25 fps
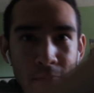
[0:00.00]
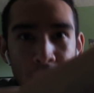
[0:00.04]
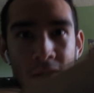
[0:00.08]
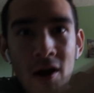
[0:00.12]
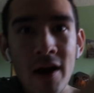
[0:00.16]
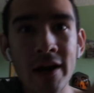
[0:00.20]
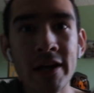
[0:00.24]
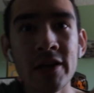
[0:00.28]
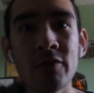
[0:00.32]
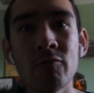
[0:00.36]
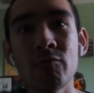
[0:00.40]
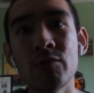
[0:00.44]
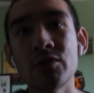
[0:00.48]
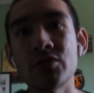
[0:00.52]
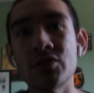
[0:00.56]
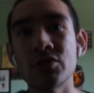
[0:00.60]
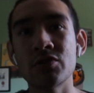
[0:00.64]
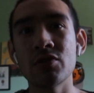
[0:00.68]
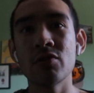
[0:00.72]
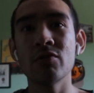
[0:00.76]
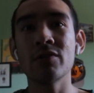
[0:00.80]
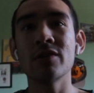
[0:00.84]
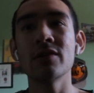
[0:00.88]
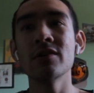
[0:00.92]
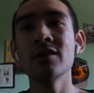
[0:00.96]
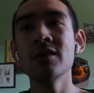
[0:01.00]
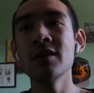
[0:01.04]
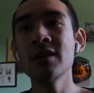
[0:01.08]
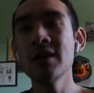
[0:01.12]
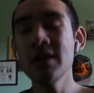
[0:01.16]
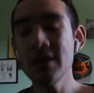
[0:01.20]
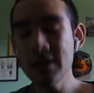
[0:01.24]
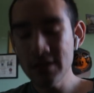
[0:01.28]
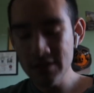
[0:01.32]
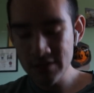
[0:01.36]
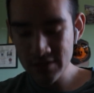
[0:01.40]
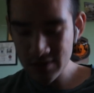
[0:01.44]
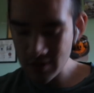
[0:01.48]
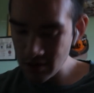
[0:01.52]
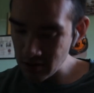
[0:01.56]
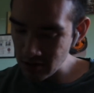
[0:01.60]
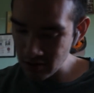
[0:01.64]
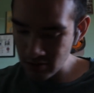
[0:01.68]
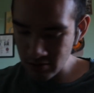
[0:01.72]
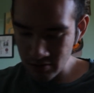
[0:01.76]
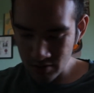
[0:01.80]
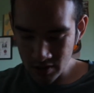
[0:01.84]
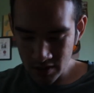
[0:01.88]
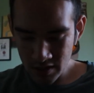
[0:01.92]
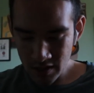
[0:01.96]
the pocket with stroker.
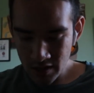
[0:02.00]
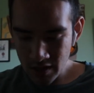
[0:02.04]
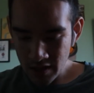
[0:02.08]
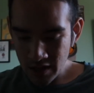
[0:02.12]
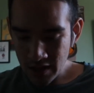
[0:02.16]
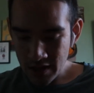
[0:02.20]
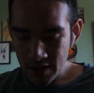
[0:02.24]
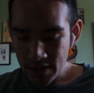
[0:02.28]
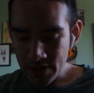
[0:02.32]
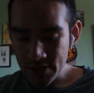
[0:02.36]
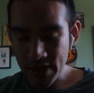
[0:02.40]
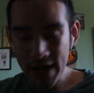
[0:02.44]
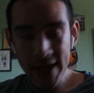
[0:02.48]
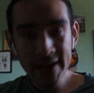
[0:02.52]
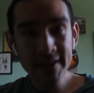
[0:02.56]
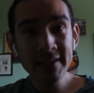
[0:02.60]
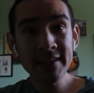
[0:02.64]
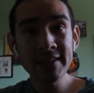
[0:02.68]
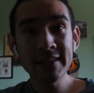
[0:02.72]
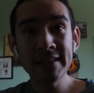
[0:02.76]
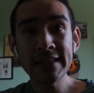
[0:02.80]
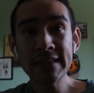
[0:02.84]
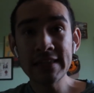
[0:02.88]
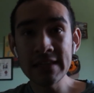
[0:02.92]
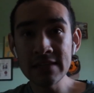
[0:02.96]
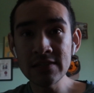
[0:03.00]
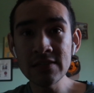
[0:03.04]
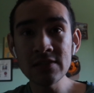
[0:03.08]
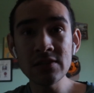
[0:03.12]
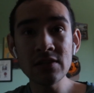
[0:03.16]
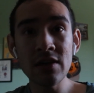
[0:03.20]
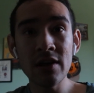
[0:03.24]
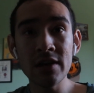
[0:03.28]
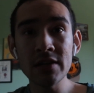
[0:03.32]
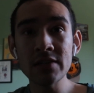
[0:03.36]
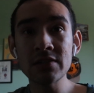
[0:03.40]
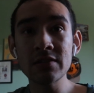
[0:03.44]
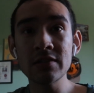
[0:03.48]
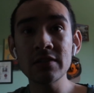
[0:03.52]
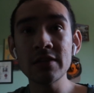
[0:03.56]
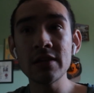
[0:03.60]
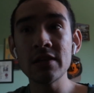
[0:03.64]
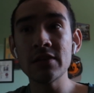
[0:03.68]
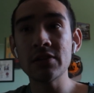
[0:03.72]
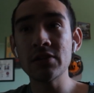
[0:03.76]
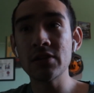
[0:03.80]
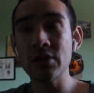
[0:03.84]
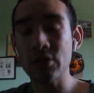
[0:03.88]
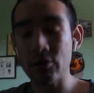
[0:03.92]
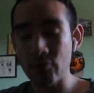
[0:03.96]
So this is
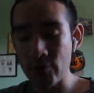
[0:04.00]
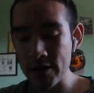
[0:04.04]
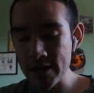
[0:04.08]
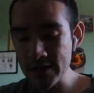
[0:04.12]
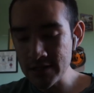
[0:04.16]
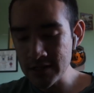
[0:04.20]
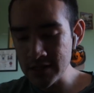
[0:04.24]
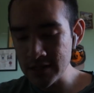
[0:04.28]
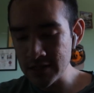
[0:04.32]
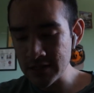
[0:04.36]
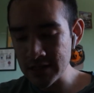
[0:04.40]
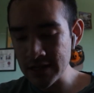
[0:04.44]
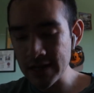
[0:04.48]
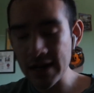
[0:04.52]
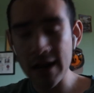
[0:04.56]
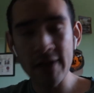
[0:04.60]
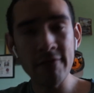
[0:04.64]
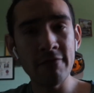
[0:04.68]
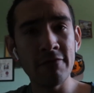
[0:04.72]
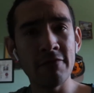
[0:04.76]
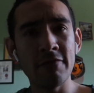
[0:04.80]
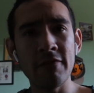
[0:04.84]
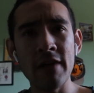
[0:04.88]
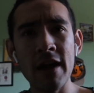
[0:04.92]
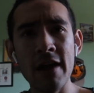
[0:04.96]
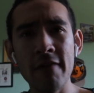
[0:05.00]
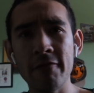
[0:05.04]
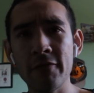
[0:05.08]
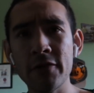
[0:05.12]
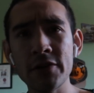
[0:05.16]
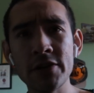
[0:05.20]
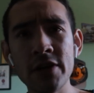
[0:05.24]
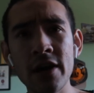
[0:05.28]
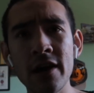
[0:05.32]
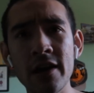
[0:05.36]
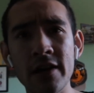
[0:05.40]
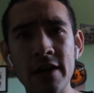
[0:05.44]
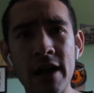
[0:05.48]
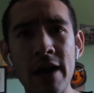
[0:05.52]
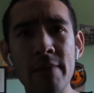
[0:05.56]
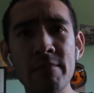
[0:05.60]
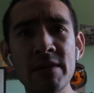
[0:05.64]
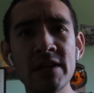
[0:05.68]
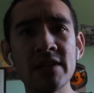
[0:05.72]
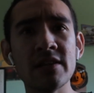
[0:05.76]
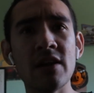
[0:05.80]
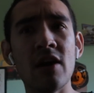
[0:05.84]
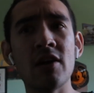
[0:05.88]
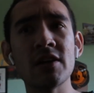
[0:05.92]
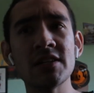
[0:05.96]
honestly the craziest thing I've ever done. I
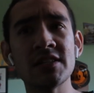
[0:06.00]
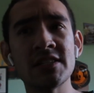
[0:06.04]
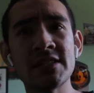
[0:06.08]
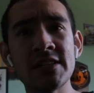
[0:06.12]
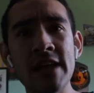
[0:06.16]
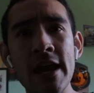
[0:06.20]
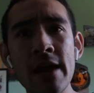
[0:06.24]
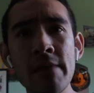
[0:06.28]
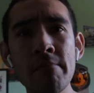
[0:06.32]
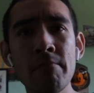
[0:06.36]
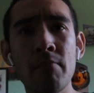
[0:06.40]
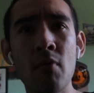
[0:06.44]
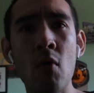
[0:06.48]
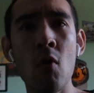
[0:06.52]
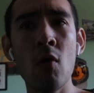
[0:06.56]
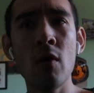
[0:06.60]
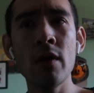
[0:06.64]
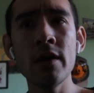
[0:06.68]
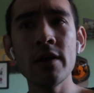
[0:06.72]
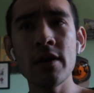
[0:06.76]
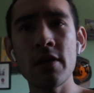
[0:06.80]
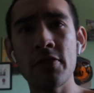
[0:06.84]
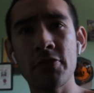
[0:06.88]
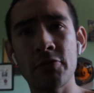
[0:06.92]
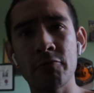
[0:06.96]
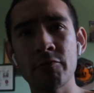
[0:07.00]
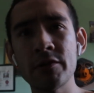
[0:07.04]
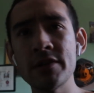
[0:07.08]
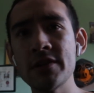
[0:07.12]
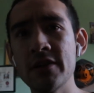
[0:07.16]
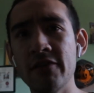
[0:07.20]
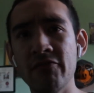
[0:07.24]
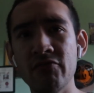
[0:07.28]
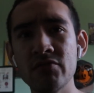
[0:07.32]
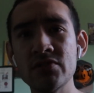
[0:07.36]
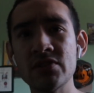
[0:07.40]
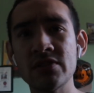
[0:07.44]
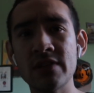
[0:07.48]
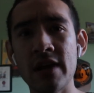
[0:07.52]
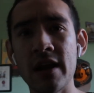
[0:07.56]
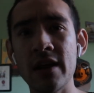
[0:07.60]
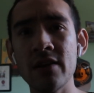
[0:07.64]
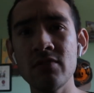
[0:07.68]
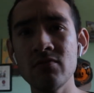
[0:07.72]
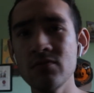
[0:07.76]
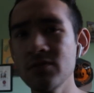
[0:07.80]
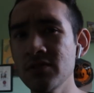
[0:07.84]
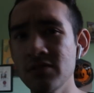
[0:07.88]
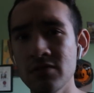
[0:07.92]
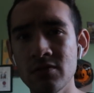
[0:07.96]
mean, same board, 3 different
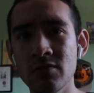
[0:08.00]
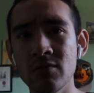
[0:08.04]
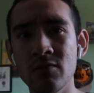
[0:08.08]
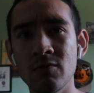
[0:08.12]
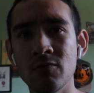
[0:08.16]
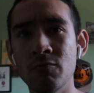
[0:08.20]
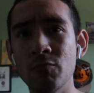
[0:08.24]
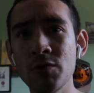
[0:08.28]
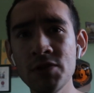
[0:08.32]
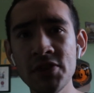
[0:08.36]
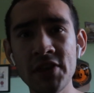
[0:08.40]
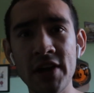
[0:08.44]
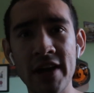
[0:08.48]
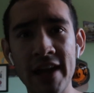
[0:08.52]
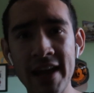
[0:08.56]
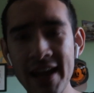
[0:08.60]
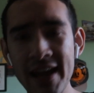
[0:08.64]
styles. What the